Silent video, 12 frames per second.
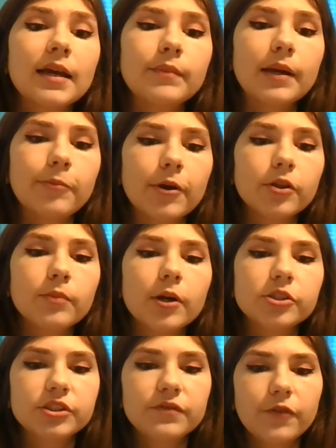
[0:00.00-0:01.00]
My brother
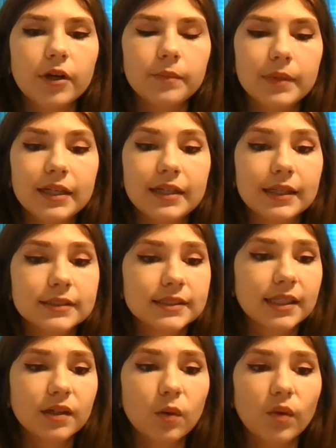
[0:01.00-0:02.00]
marched in front of me, not
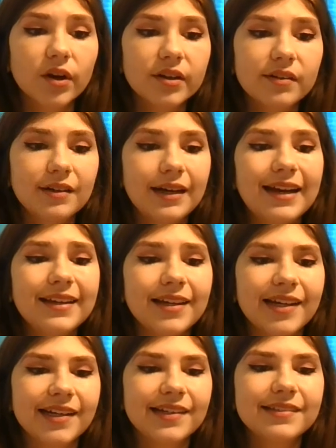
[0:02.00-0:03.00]
saying a word. I
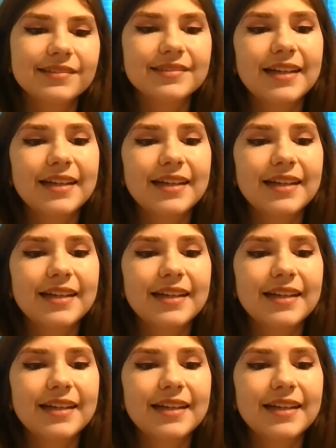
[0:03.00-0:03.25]
get it.